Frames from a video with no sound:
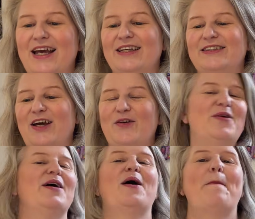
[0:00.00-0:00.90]
So
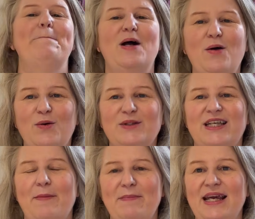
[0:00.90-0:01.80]
bold
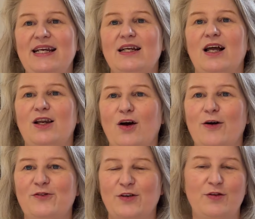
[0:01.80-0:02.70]
can mean a lot
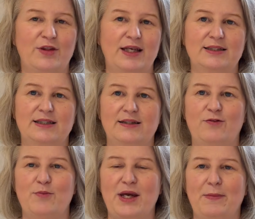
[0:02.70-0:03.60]
of different things to
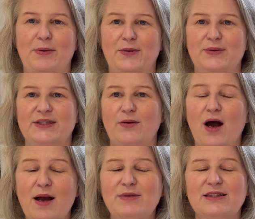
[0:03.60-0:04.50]
different people. So
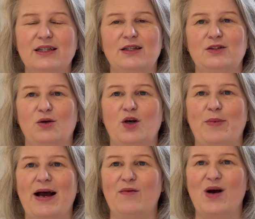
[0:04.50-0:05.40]
I'm just going to talk
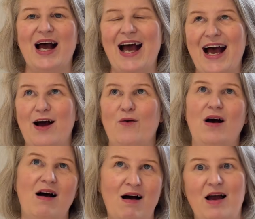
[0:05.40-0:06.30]
about how
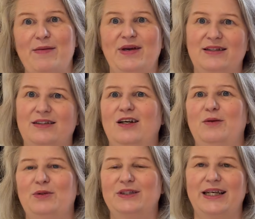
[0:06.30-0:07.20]
I'm
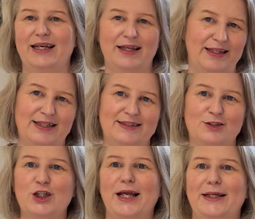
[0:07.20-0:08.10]
interpreting this
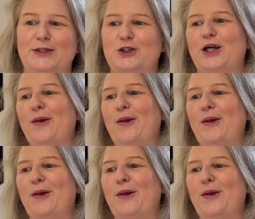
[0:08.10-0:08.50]
challenge.